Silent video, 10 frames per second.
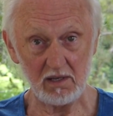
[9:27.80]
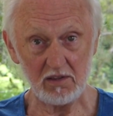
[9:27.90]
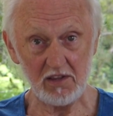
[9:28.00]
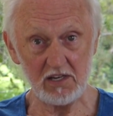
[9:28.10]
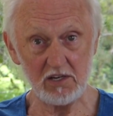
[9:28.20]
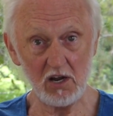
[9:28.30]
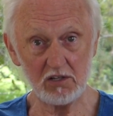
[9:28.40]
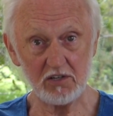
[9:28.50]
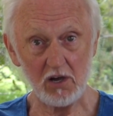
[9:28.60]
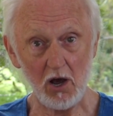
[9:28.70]
They're
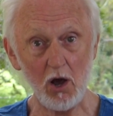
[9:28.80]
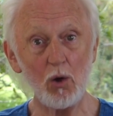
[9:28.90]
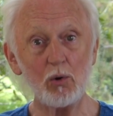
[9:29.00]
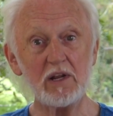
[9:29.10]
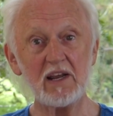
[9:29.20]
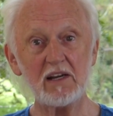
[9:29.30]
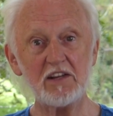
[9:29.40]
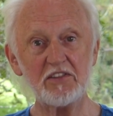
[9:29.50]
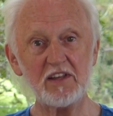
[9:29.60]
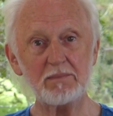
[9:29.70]
not holding
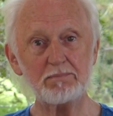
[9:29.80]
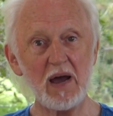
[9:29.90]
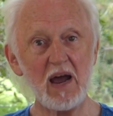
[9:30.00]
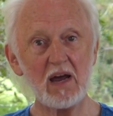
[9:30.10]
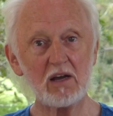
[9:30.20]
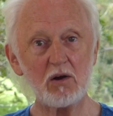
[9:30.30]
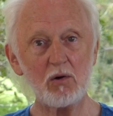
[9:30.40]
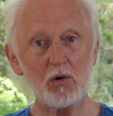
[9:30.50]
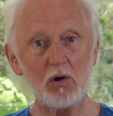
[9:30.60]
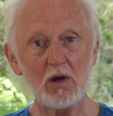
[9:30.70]
anything back
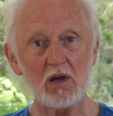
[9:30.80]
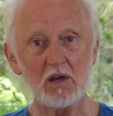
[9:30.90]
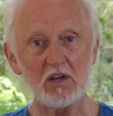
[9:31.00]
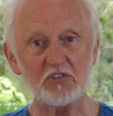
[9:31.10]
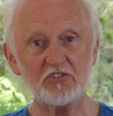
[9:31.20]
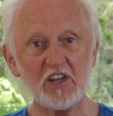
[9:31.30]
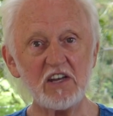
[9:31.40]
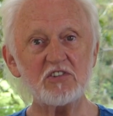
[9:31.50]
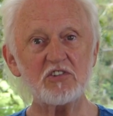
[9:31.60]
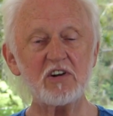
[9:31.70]
or
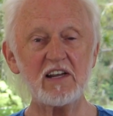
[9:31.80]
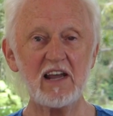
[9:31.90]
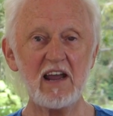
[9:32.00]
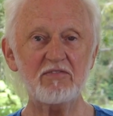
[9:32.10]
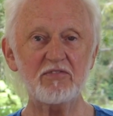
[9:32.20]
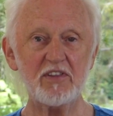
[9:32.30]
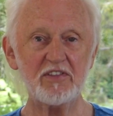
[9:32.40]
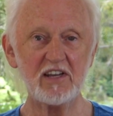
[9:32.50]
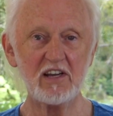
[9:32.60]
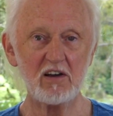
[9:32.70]
centering
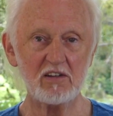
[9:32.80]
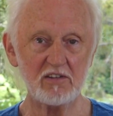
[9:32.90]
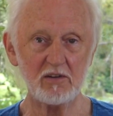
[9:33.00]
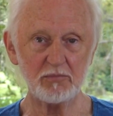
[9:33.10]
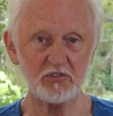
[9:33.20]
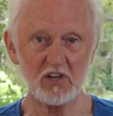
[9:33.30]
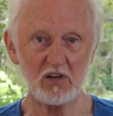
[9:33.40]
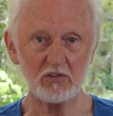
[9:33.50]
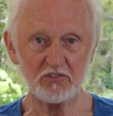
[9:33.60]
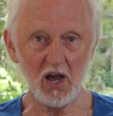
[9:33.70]
everything on
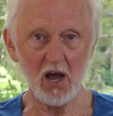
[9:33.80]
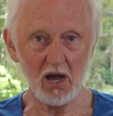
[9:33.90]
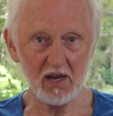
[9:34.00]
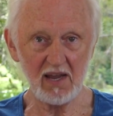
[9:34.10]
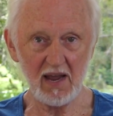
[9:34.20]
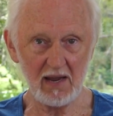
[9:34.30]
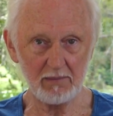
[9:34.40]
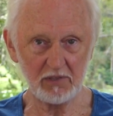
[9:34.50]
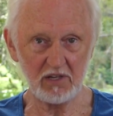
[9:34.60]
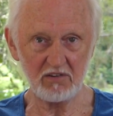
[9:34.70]
themselves. I
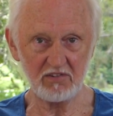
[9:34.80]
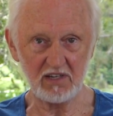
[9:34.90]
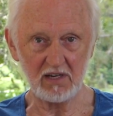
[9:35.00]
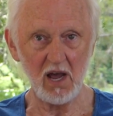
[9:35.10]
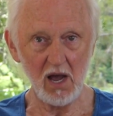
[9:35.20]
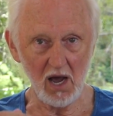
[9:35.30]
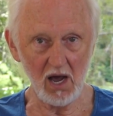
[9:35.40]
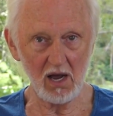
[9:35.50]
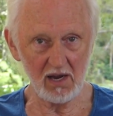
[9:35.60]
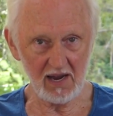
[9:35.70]
am giving,
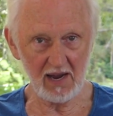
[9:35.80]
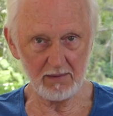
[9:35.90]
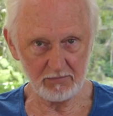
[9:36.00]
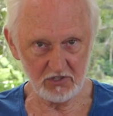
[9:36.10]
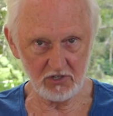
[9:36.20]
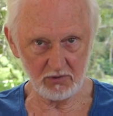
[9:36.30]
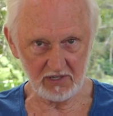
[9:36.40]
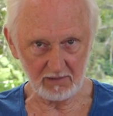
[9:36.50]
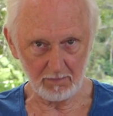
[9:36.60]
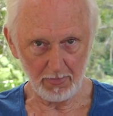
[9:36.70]
I am
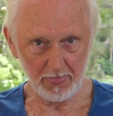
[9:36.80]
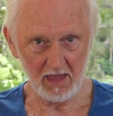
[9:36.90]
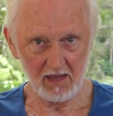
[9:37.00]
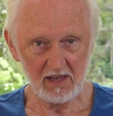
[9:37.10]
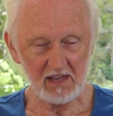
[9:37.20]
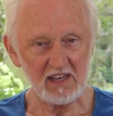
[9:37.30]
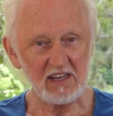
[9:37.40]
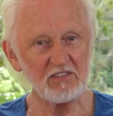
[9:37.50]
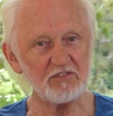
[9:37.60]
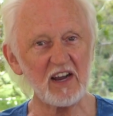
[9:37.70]
doing.
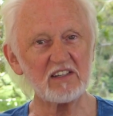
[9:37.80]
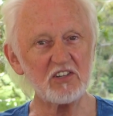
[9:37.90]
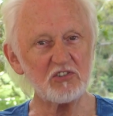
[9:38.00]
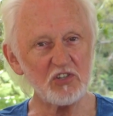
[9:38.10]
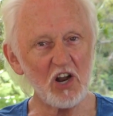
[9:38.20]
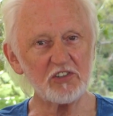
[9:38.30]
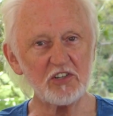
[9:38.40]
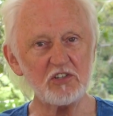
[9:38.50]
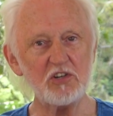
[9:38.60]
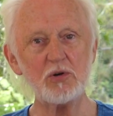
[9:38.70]
In fact, it's not a
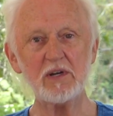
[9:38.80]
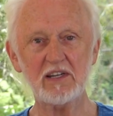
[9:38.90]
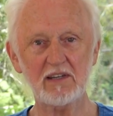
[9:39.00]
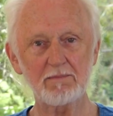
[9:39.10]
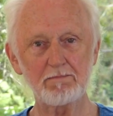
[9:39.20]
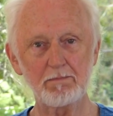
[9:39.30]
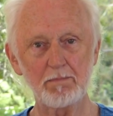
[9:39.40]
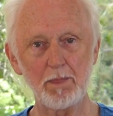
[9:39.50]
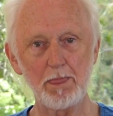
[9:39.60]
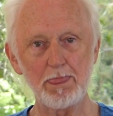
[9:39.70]
doing,
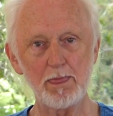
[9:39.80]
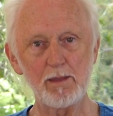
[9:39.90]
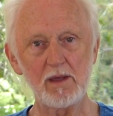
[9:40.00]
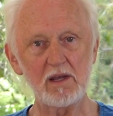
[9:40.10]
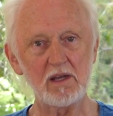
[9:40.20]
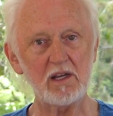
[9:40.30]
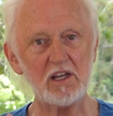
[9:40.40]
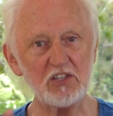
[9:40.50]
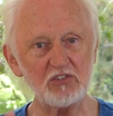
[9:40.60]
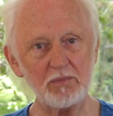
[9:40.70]

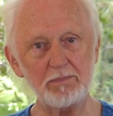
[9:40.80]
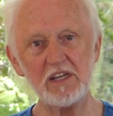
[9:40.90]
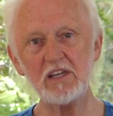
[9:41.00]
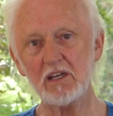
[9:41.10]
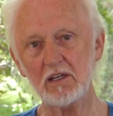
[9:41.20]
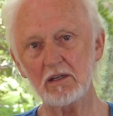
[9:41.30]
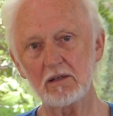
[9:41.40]
it's a being.